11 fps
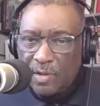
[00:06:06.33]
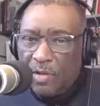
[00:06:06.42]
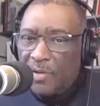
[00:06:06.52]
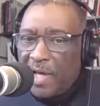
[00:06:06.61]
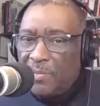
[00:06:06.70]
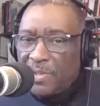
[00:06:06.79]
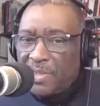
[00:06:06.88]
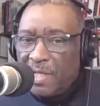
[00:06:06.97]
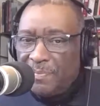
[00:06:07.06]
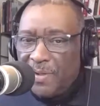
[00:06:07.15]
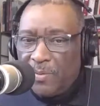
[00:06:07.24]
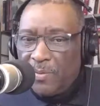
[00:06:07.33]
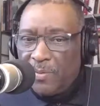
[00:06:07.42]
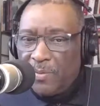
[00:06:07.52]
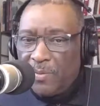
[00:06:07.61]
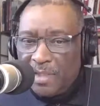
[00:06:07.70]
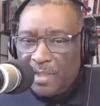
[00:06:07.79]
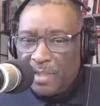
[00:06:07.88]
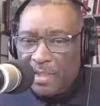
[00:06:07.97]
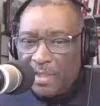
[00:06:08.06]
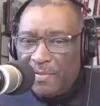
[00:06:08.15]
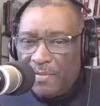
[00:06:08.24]
Oh, that was something, wasn't it?
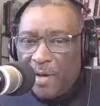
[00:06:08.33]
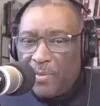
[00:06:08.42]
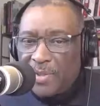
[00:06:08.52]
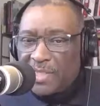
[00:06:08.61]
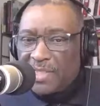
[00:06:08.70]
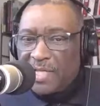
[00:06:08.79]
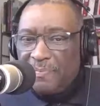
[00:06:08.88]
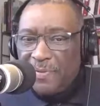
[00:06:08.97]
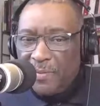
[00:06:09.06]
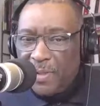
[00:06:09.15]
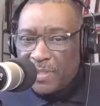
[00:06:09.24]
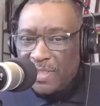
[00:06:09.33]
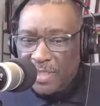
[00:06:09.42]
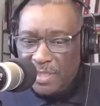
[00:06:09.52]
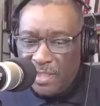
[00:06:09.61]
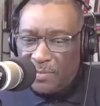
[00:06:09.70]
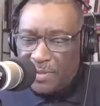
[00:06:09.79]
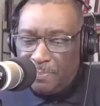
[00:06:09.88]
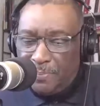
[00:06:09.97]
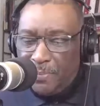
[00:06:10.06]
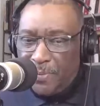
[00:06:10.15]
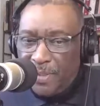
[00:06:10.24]
That was something, wasn't it? It was
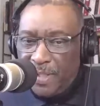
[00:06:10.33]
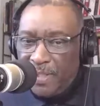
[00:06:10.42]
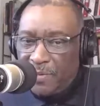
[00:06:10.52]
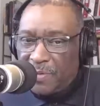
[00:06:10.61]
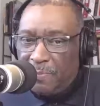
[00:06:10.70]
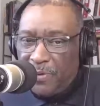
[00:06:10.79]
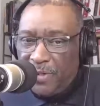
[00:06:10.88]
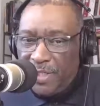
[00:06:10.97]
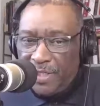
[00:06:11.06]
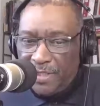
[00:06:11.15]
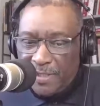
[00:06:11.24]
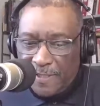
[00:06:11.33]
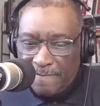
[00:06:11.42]
brilliant.